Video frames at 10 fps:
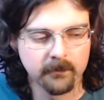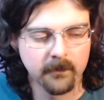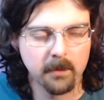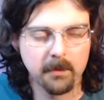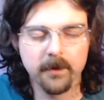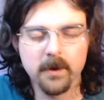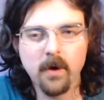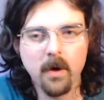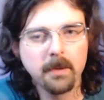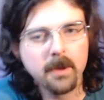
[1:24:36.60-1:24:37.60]
But if a
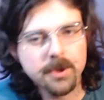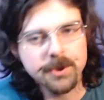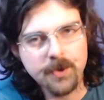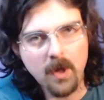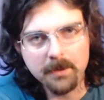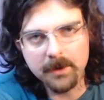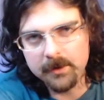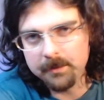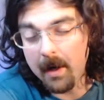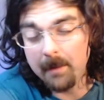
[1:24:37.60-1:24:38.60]
guitar player is strumming,
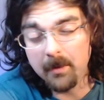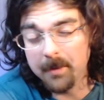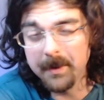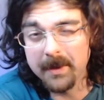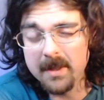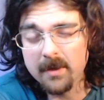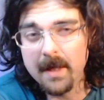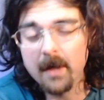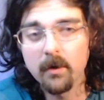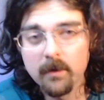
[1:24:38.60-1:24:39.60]
you probably won't be able to hear
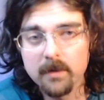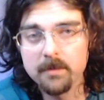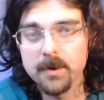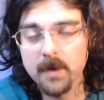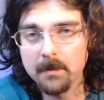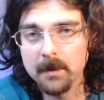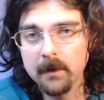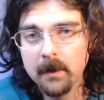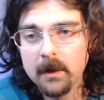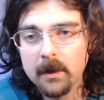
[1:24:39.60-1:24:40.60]
that over them
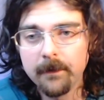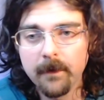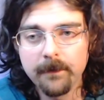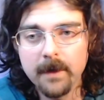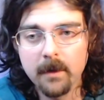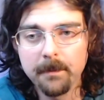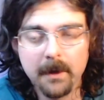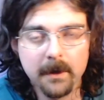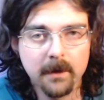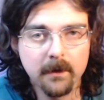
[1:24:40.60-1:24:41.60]
strumming. If they're finger
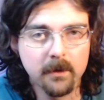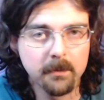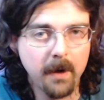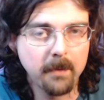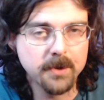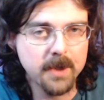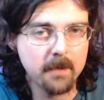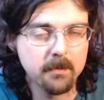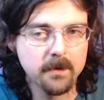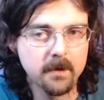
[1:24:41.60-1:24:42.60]
picking, you can probably
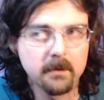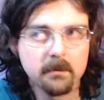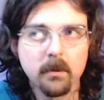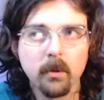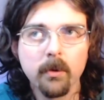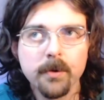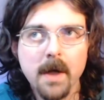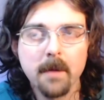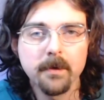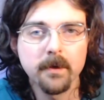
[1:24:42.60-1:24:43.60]
jam with them or
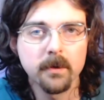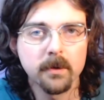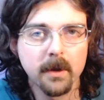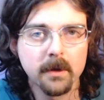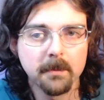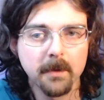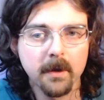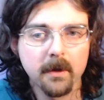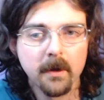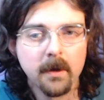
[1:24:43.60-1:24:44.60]
jam with an ukulele
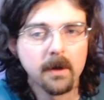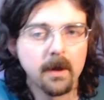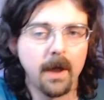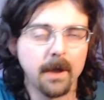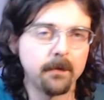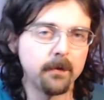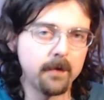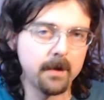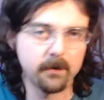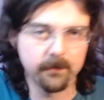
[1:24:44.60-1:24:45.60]
player. And if you're
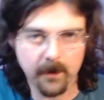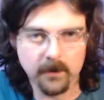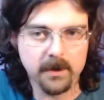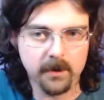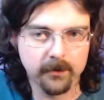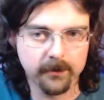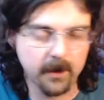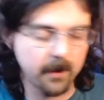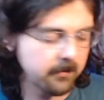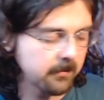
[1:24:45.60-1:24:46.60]
sitting fairly close
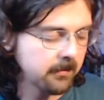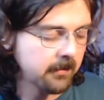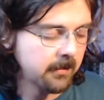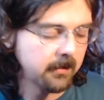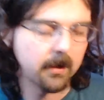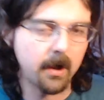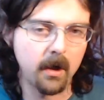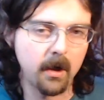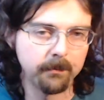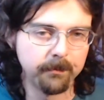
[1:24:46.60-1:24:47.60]
together,
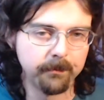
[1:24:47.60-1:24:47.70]
then